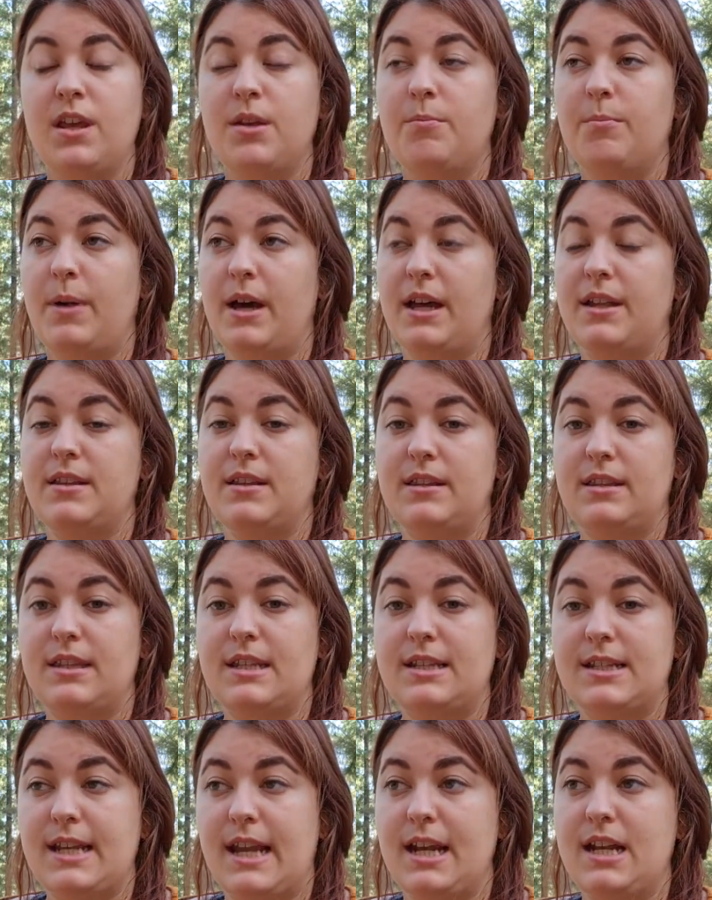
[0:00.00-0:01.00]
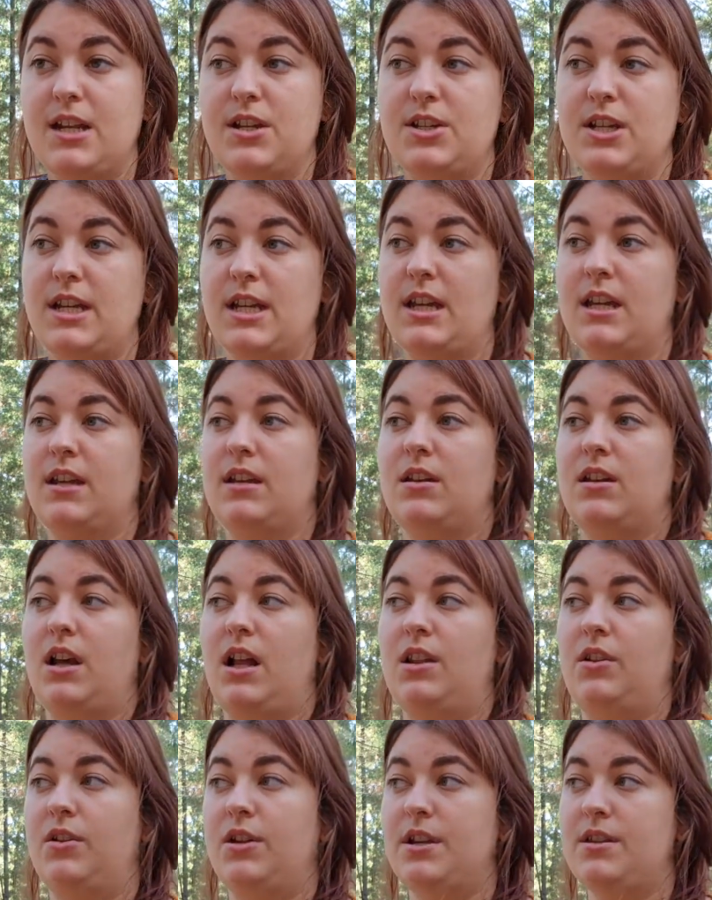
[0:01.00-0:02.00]
But this energy, a
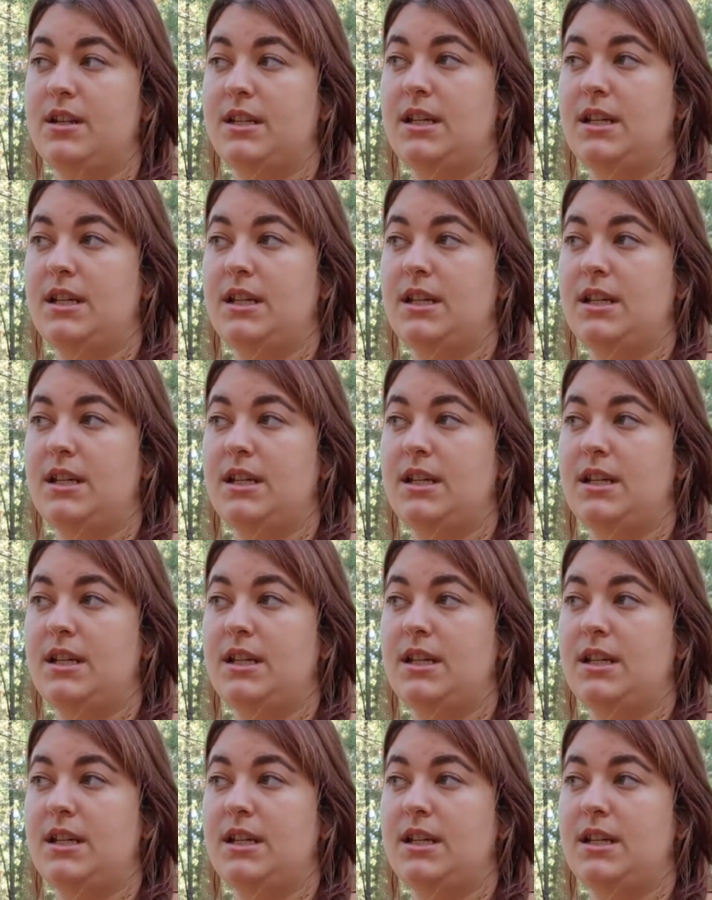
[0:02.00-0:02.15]
lot of the